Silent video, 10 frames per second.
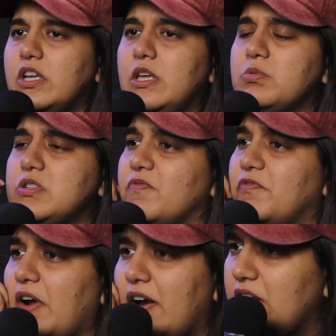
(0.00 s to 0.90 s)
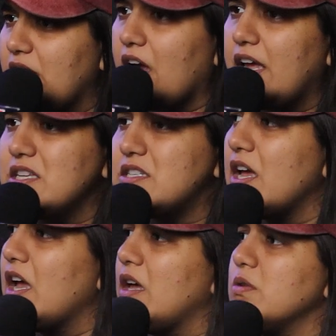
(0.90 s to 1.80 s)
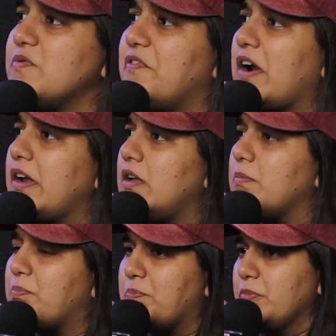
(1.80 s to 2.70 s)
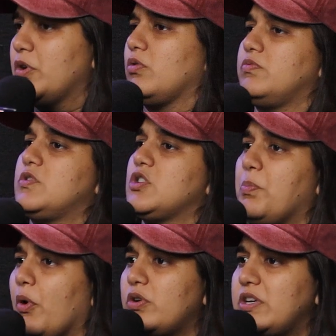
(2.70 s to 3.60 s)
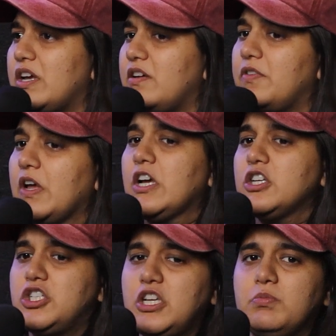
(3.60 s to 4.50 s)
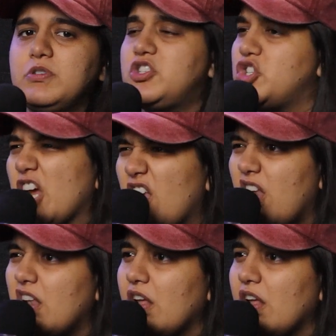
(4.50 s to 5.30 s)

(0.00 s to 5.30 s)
He was very nice. He was very, supportive. She was chill.